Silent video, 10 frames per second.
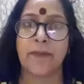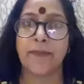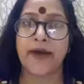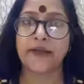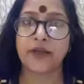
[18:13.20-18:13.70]

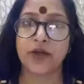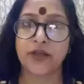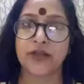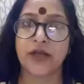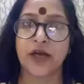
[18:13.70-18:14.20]
my
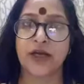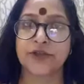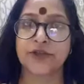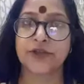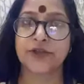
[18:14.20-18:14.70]
thoughts are
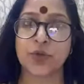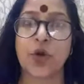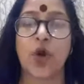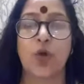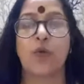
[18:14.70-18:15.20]

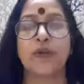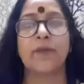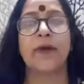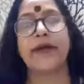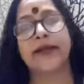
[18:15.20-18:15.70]
true with
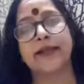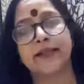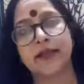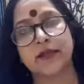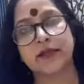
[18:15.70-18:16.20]
my
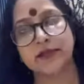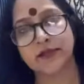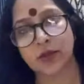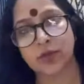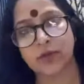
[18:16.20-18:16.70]
ethical
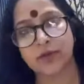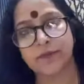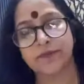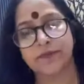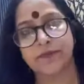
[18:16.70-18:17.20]
soul,
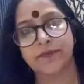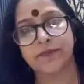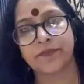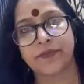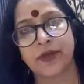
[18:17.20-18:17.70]

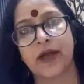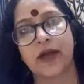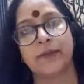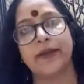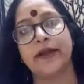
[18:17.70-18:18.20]

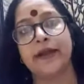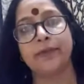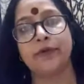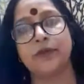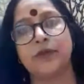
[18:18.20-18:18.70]
I'm
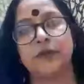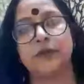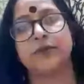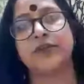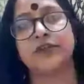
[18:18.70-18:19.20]
able
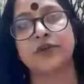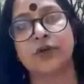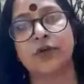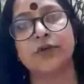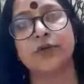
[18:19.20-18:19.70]
to be
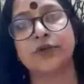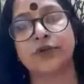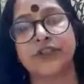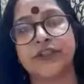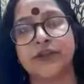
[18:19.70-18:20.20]
soulful
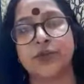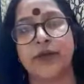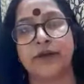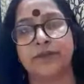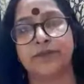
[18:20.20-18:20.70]
to each
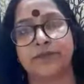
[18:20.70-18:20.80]
one.